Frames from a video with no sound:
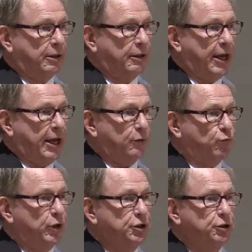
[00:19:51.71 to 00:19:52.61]
that
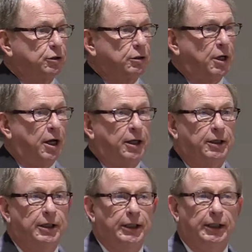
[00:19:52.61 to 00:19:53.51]
which you're
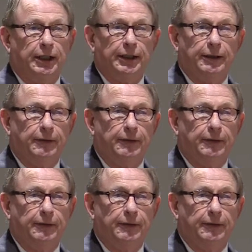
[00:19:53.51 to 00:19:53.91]
not dealing.